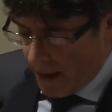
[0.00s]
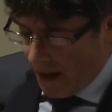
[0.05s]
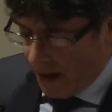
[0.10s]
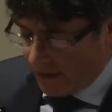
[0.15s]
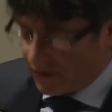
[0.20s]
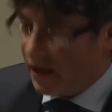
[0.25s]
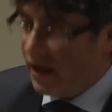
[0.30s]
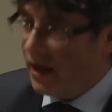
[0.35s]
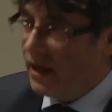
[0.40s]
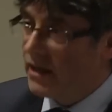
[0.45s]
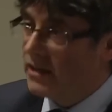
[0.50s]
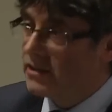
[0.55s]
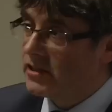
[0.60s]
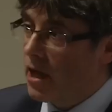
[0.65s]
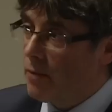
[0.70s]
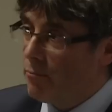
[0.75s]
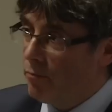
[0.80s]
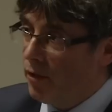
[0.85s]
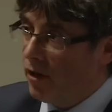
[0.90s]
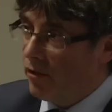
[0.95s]
an
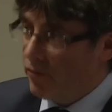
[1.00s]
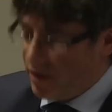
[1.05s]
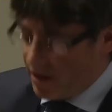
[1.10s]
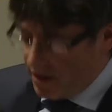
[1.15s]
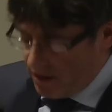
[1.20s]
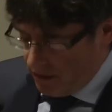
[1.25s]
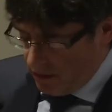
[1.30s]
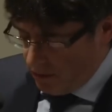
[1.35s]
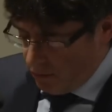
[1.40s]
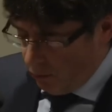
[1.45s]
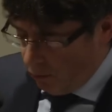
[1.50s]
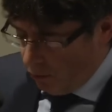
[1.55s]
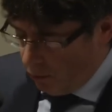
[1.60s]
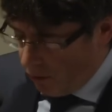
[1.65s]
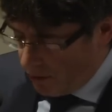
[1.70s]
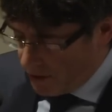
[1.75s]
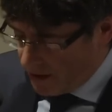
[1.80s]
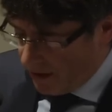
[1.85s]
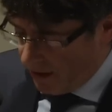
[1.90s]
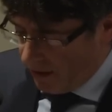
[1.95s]
exemplary,
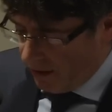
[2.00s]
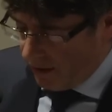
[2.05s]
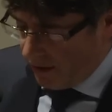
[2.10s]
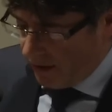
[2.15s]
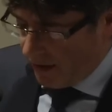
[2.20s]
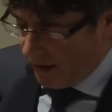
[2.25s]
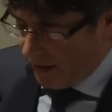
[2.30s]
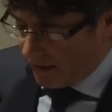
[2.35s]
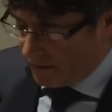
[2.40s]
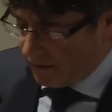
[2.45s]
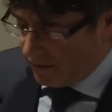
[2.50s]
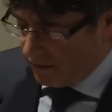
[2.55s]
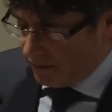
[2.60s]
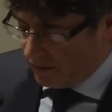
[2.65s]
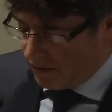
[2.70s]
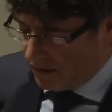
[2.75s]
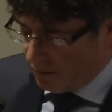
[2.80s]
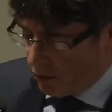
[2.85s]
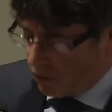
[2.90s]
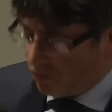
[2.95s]
loyal and
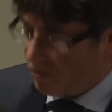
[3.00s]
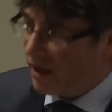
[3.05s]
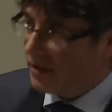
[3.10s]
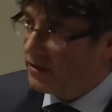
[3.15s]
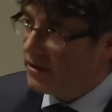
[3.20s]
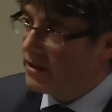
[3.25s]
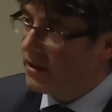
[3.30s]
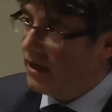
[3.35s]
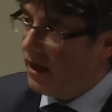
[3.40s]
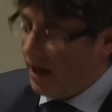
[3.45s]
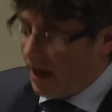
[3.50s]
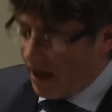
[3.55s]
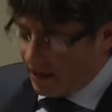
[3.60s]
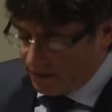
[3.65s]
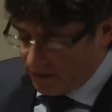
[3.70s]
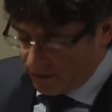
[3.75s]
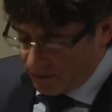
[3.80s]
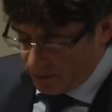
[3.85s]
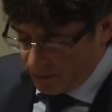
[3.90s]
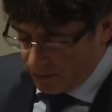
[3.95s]
democratic
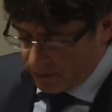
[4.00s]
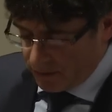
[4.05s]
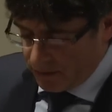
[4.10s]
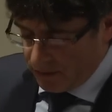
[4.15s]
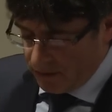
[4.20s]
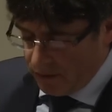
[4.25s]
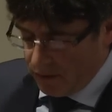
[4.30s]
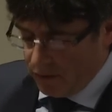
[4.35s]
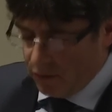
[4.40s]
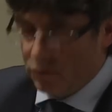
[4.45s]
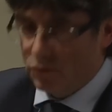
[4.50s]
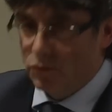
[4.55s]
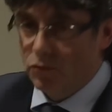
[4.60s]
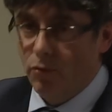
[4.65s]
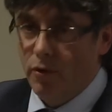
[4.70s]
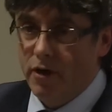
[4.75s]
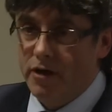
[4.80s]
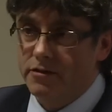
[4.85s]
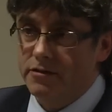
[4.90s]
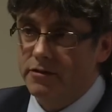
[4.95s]
attitude
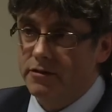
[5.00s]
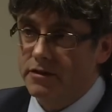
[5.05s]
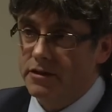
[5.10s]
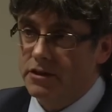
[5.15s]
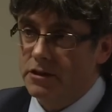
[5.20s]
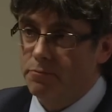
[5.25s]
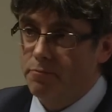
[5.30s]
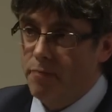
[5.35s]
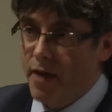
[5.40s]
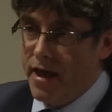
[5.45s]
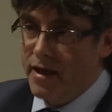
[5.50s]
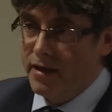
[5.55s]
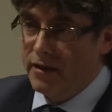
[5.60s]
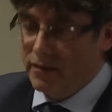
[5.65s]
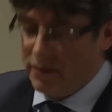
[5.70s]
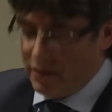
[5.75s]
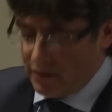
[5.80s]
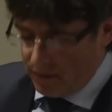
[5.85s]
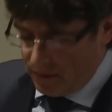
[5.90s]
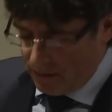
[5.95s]
towards
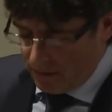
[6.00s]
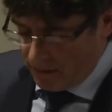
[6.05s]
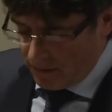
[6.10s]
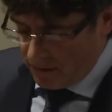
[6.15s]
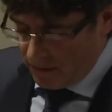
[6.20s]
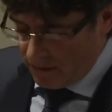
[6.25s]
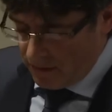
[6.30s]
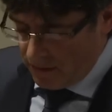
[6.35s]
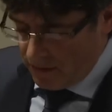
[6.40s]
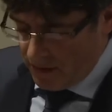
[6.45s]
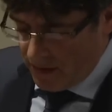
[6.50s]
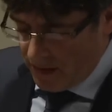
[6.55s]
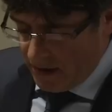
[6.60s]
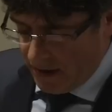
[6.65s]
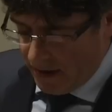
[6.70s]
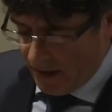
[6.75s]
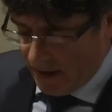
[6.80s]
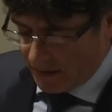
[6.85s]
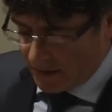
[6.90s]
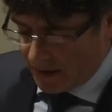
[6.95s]
Spain
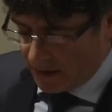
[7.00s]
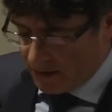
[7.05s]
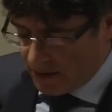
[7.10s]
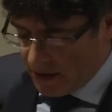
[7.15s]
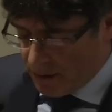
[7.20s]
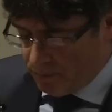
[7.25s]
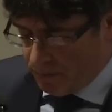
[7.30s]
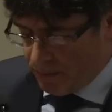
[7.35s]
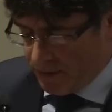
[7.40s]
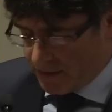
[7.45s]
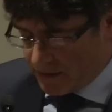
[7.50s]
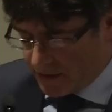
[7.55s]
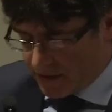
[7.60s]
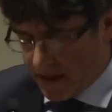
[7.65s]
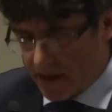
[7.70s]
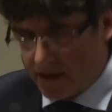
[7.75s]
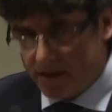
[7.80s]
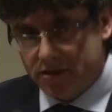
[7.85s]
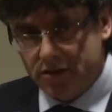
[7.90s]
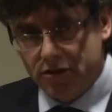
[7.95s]
and a deep
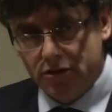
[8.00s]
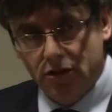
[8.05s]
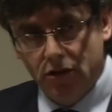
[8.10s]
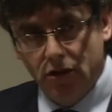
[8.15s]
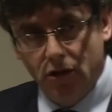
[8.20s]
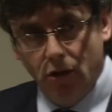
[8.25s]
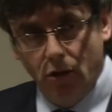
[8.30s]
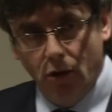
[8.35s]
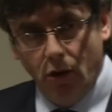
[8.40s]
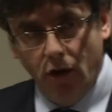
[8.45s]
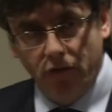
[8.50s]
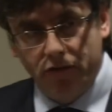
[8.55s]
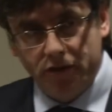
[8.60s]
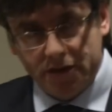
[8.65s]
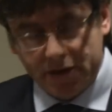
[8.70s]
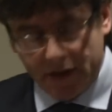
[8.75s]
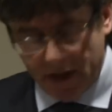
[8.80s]
sense of a